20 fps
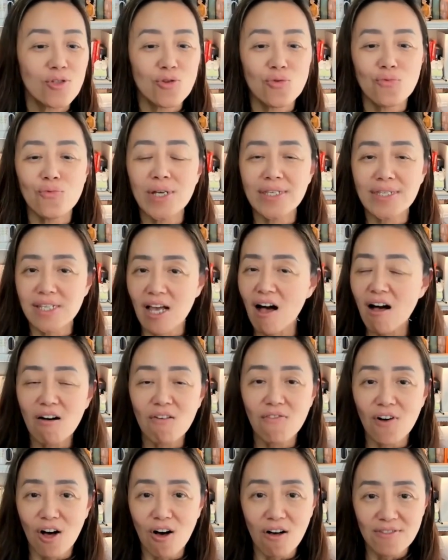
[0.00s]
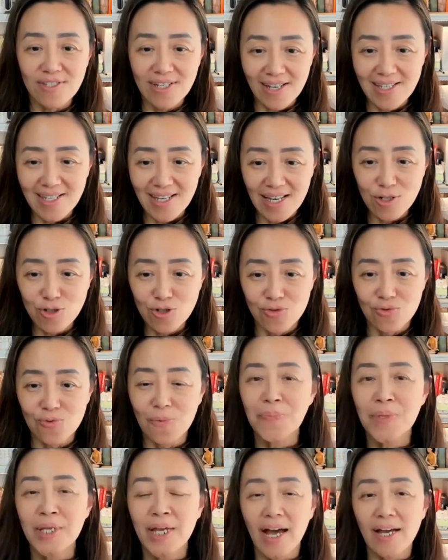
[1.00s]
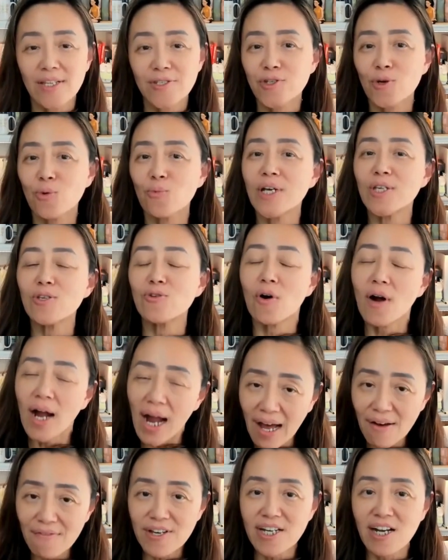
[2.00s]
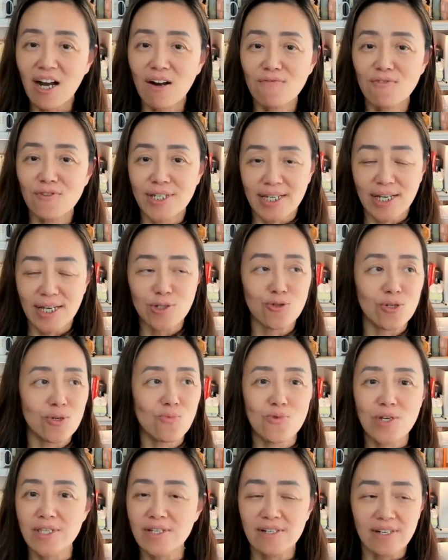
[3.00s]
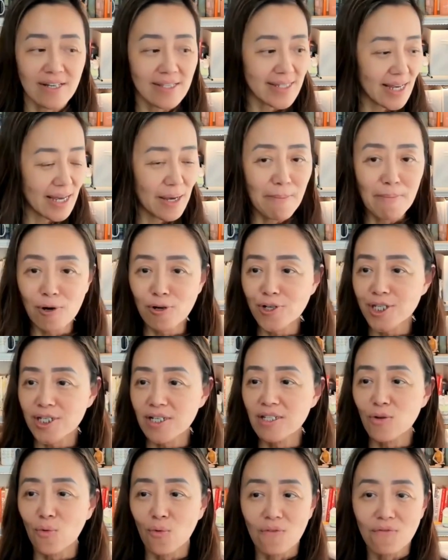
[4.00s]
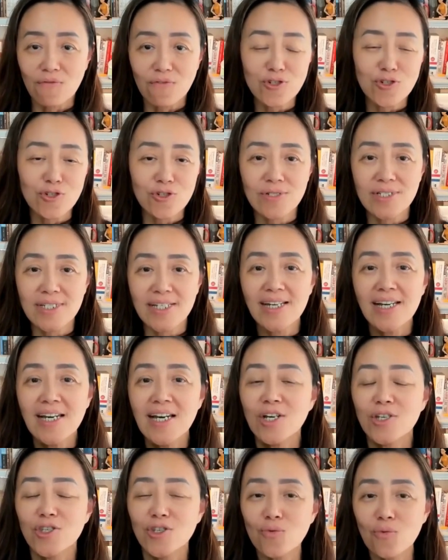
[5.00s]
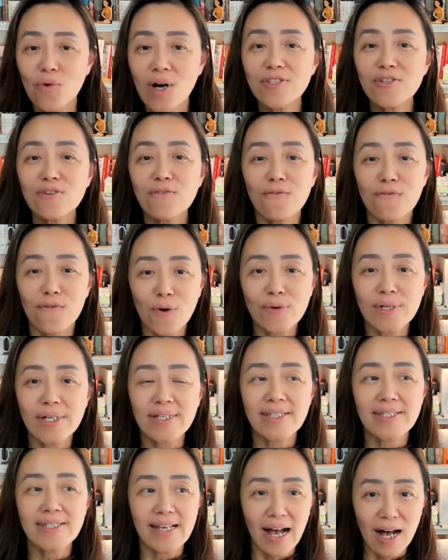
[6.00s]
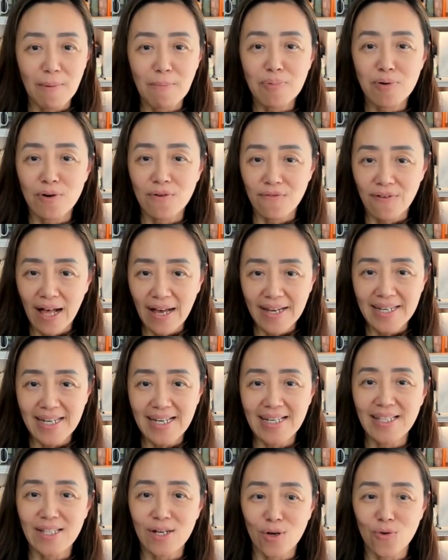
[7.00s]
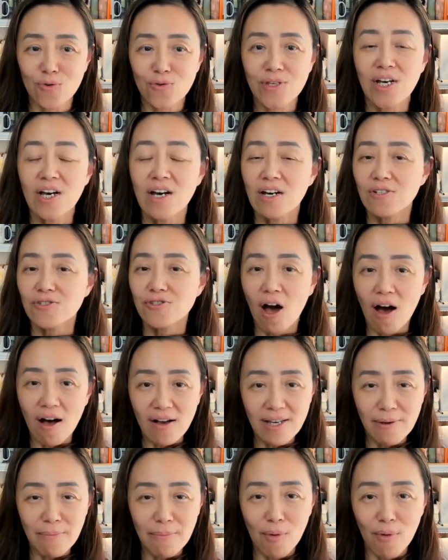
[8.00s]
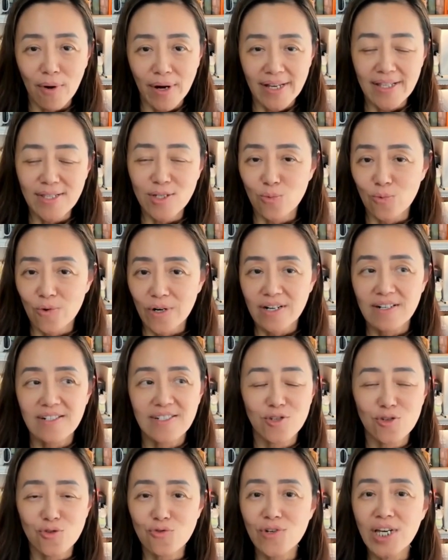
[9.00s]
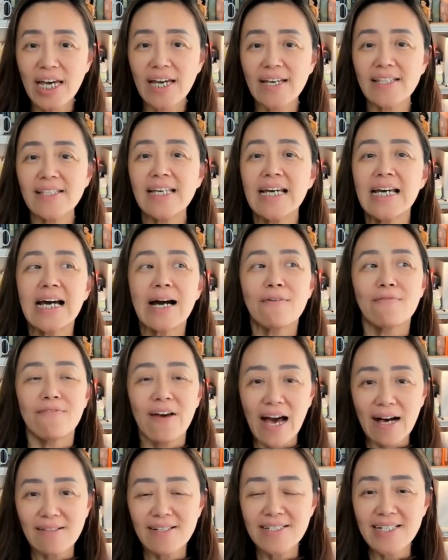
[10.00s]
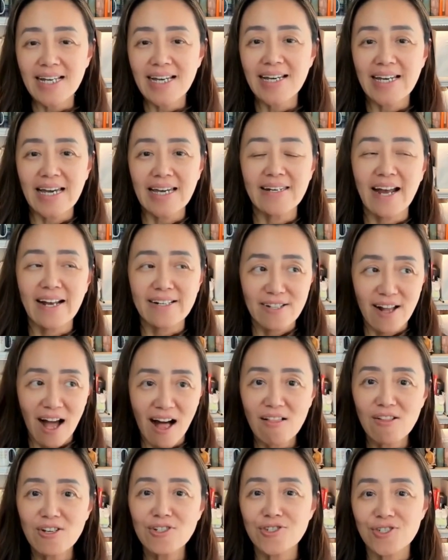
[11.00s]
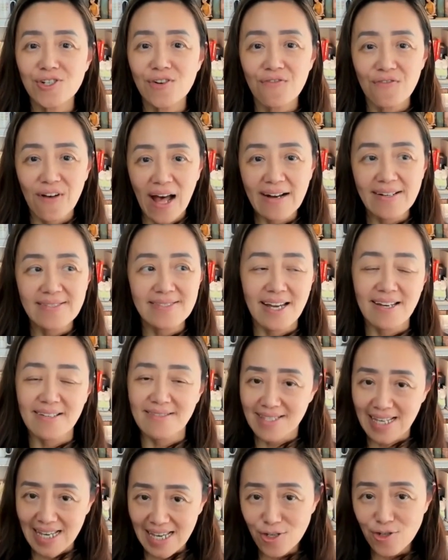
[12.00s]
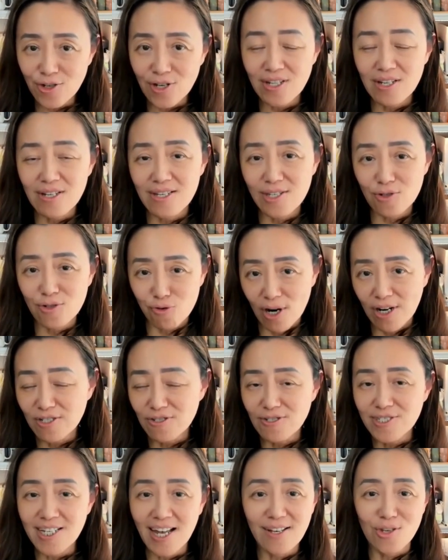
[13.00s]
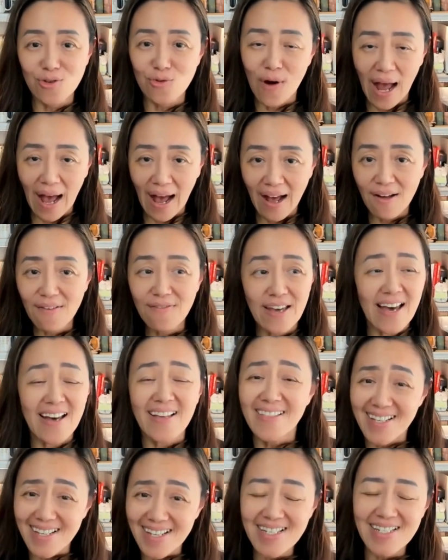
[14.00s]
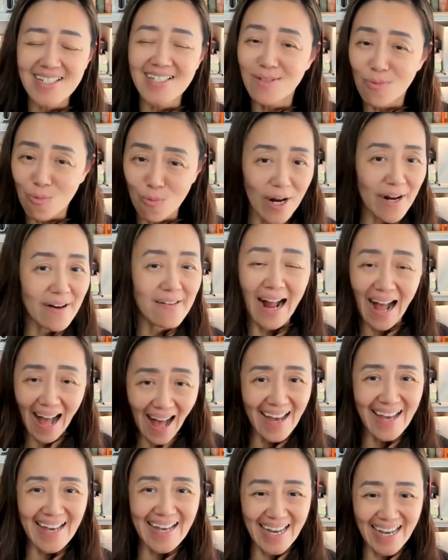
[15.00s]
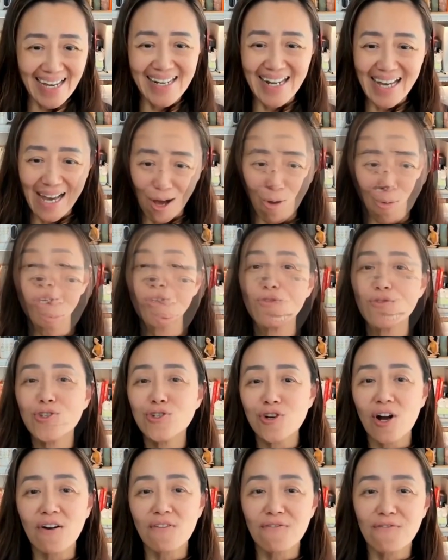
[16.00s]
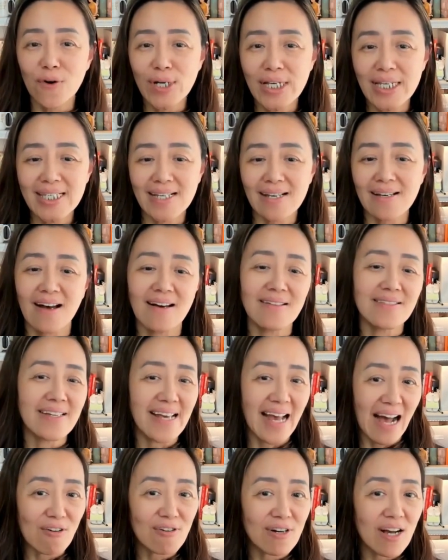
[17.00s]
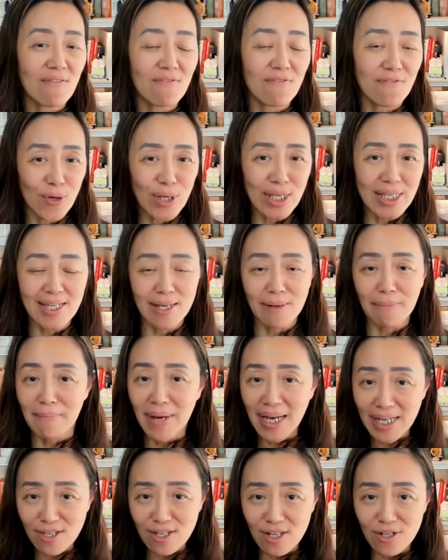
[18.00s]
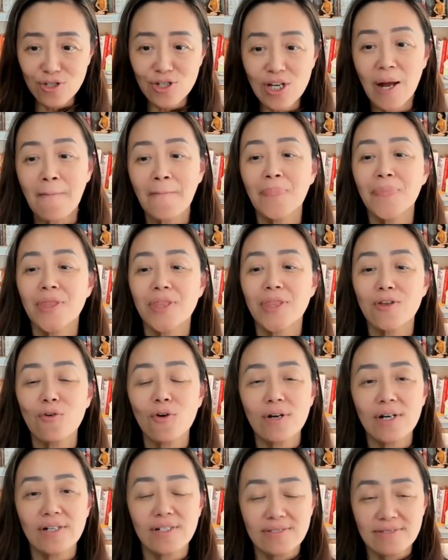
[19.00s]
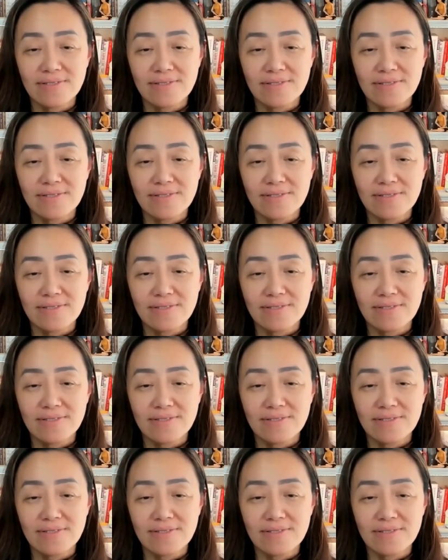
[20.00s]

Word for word: to resolve all these issues. And so when you're having conversation, whether it's in person or virtually, you want to focus on providing those talking points where you can validate and acknowledge the fact that these are the struggles that you have and this is where I can help. When you start focusing on the outcome focusing message, your